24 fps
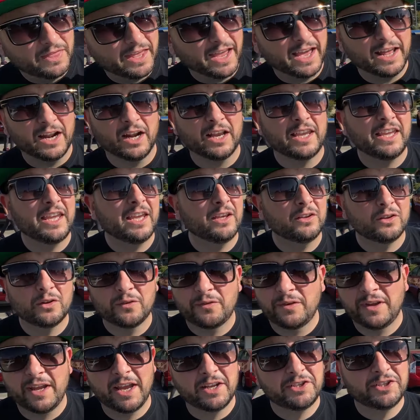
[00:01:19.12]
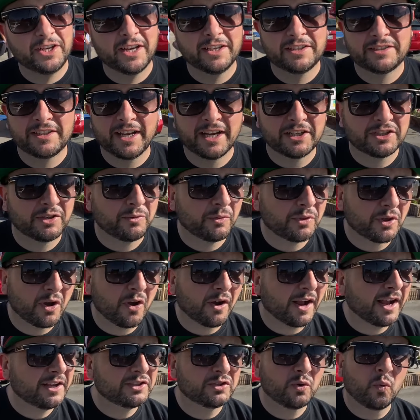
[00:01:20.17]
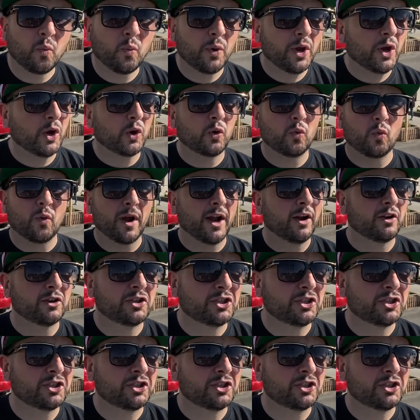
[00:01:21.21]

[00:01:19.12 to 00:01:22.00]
They had a killer VHS section with all kinds of weird, rare